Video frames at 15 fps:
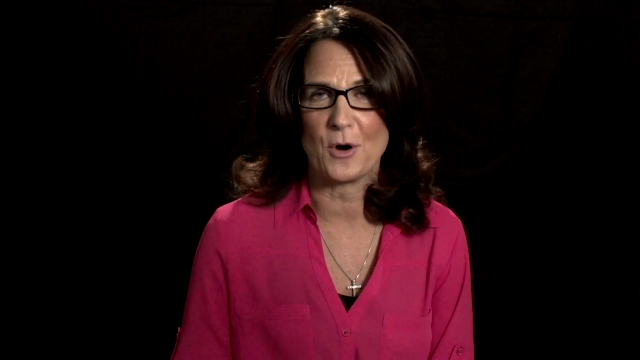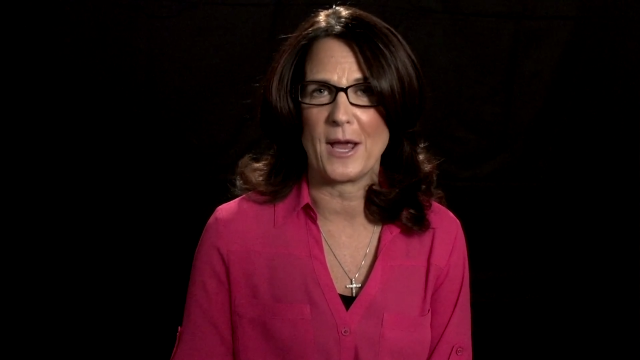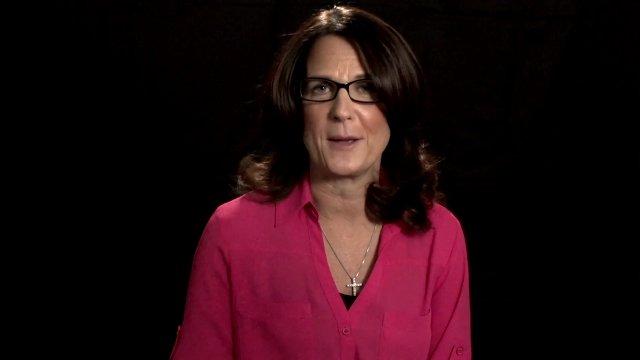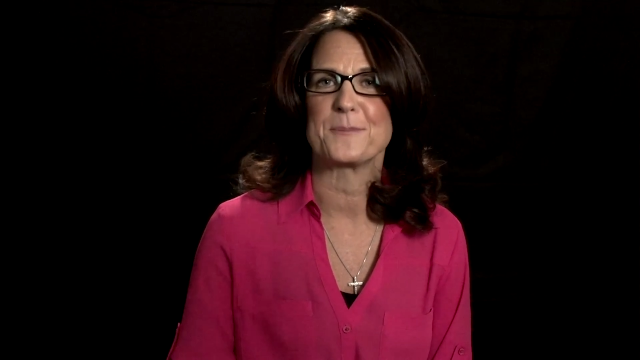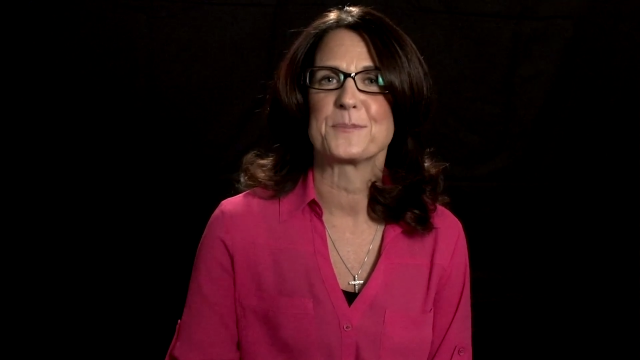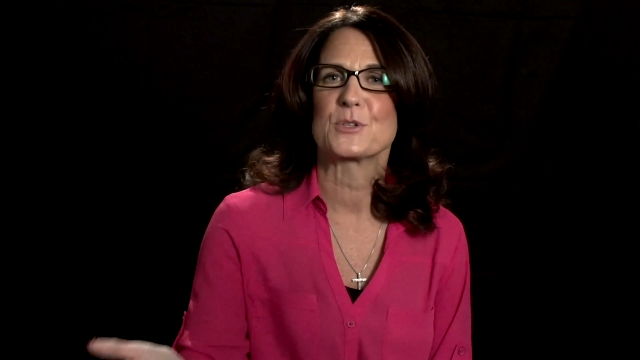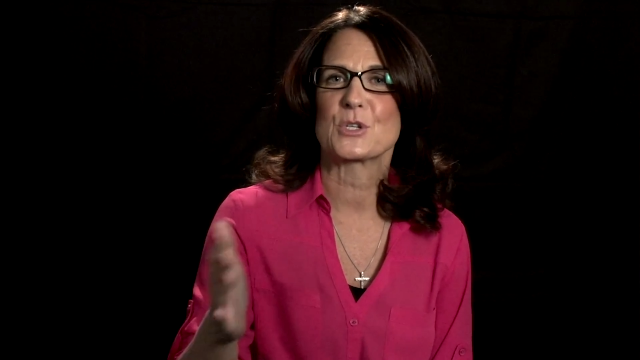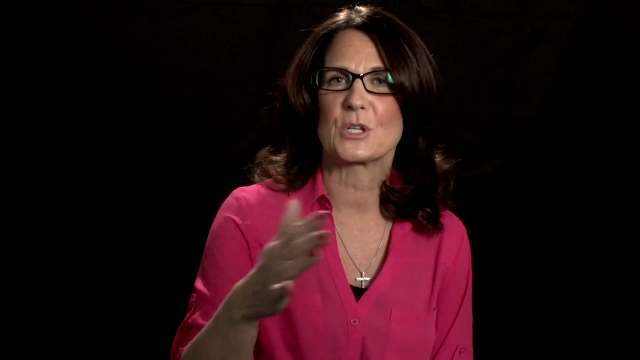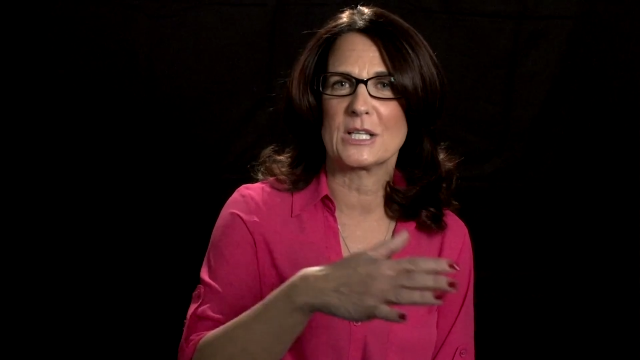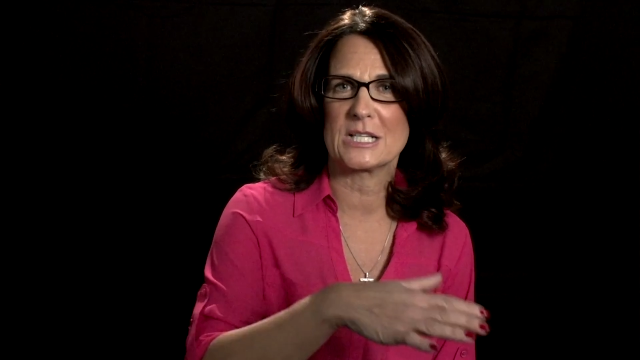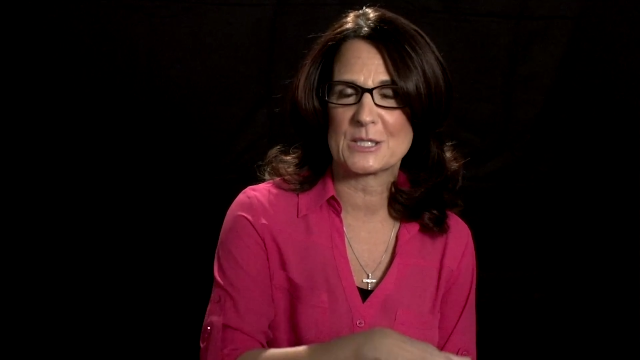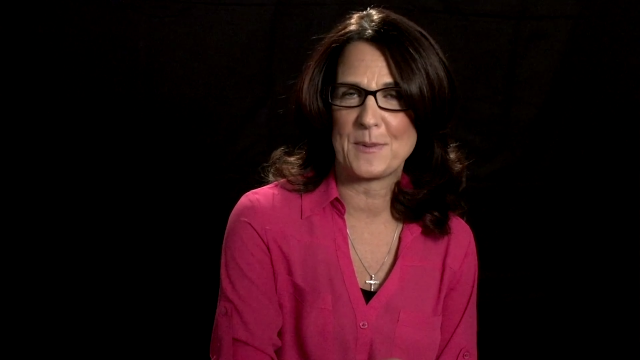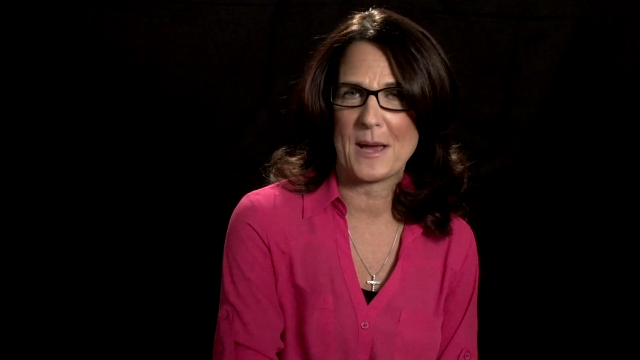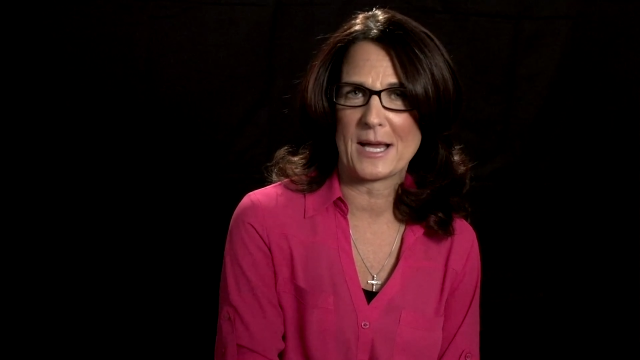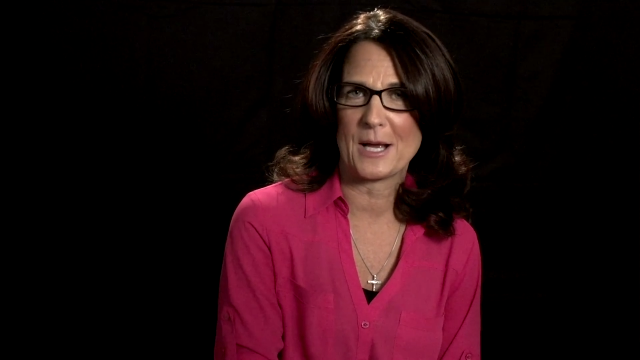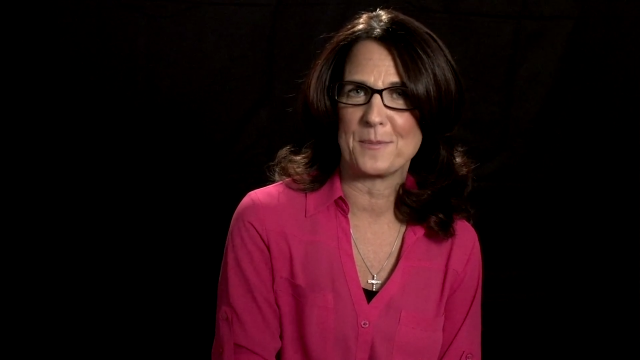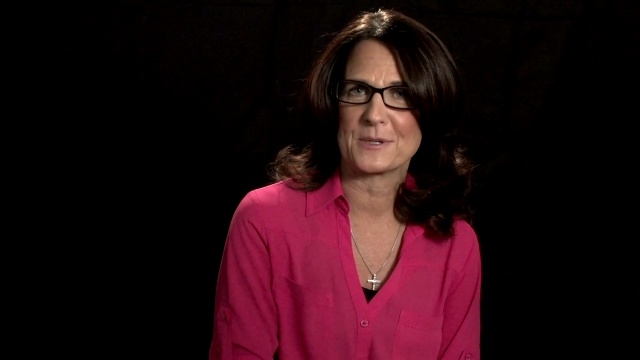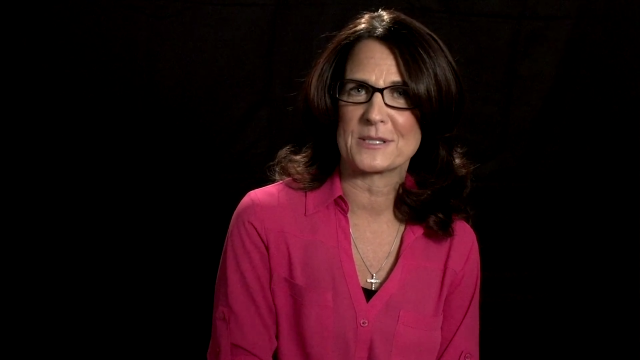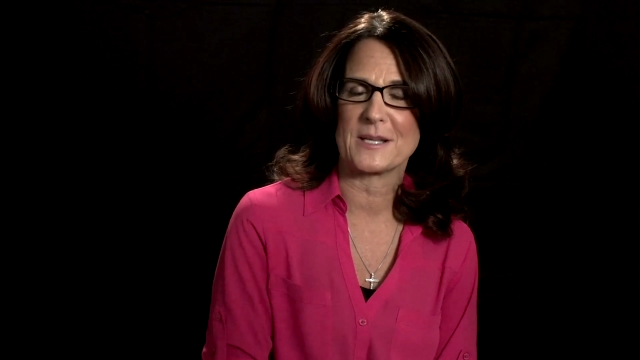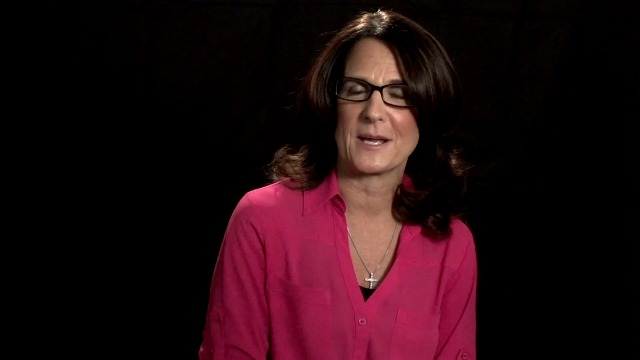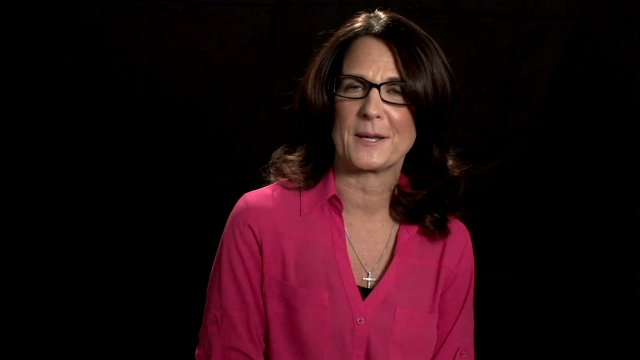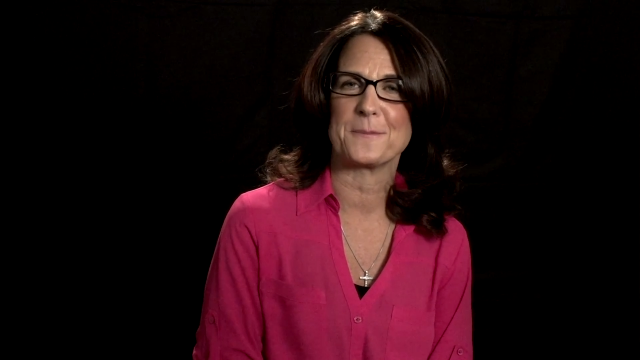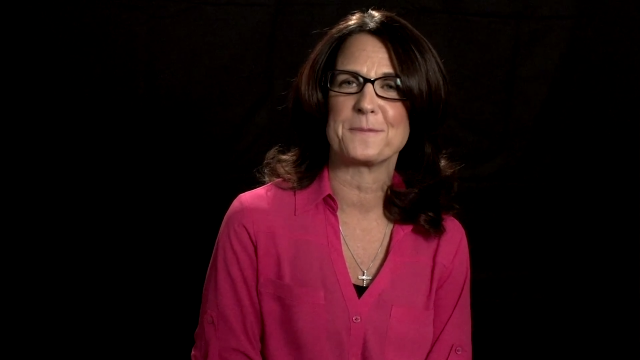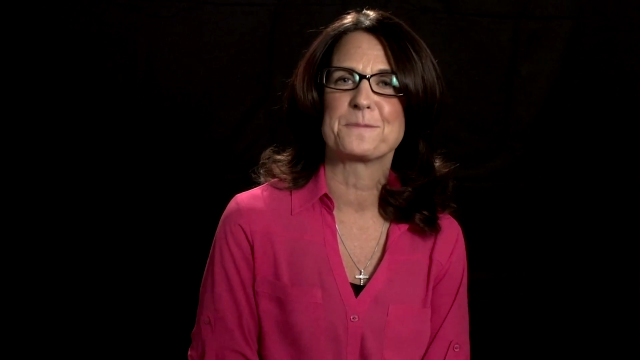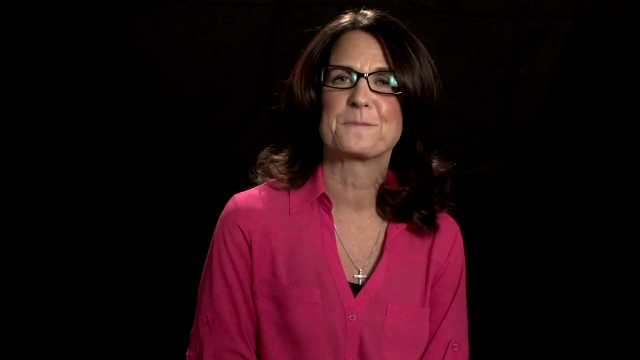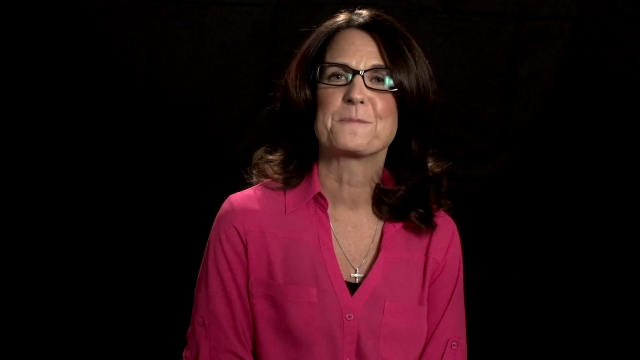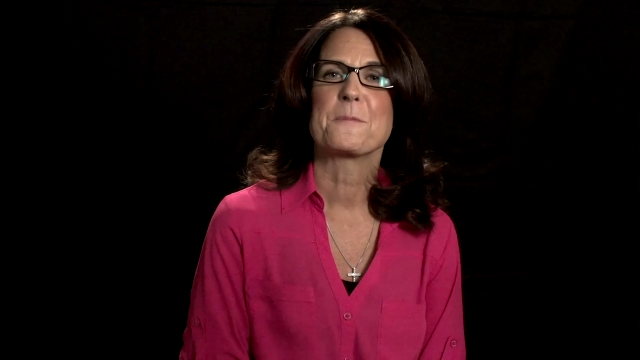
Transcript: Okay, so let's back up a second.